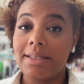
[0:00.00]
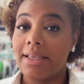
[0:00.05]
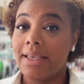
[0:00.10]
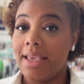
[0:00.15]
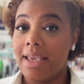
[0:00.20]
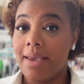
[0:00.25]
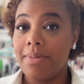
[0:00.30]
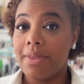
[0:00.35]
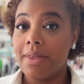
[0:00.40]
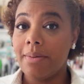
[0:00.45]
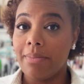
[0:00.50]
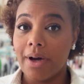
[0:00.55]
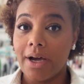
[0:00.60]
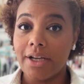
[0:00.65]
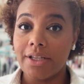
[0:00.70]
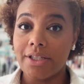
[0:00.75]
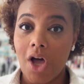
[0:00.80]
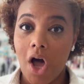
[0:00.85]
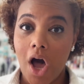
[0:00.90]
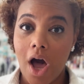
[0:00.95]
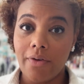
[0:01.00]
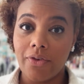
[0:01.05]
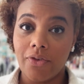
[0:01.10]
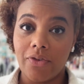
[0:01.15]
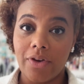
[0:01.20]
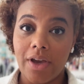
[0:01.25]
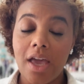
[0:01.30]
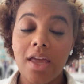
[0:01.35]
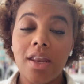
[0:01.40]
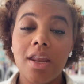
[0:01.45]
to keep the bugs off
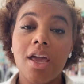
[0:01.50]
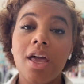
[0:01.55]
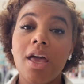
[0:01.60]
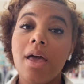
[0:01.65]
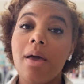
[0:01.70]
of it.